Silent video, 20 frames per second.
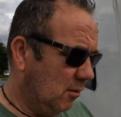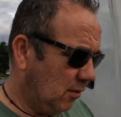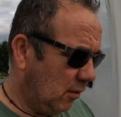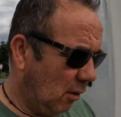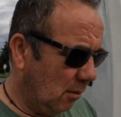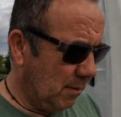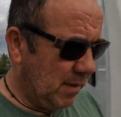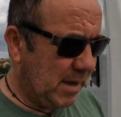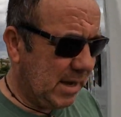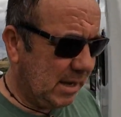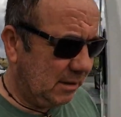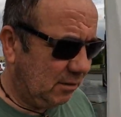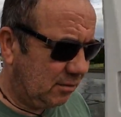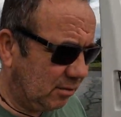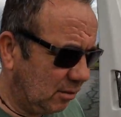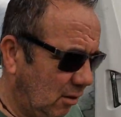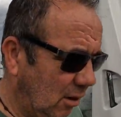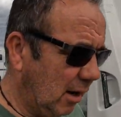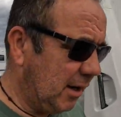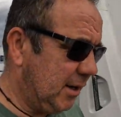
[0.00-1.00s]
from the
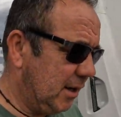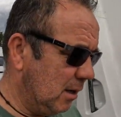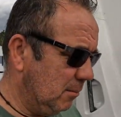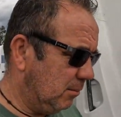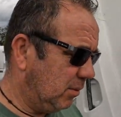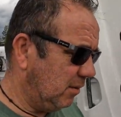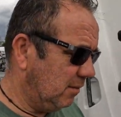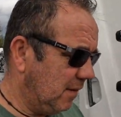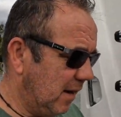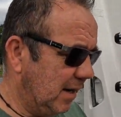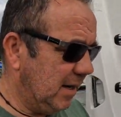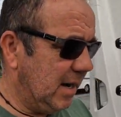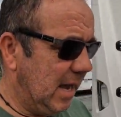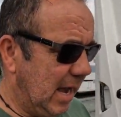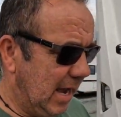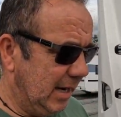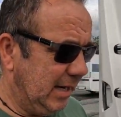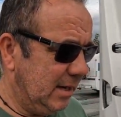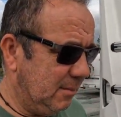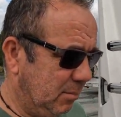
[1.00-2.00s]
inside and prevent
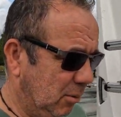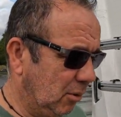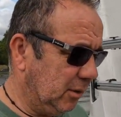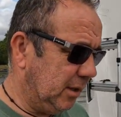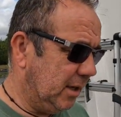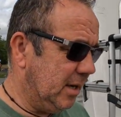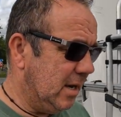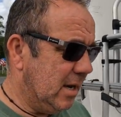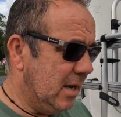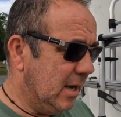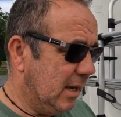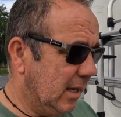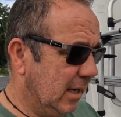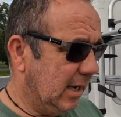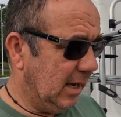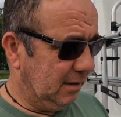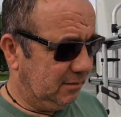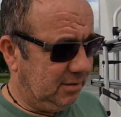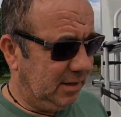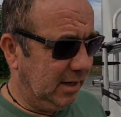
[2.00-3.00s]
anybody
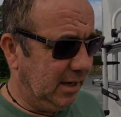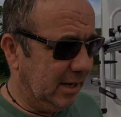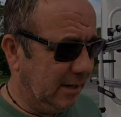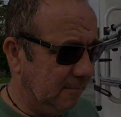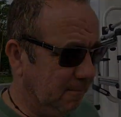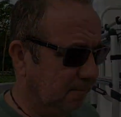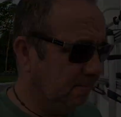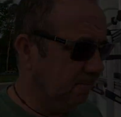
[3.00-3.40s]
getting in.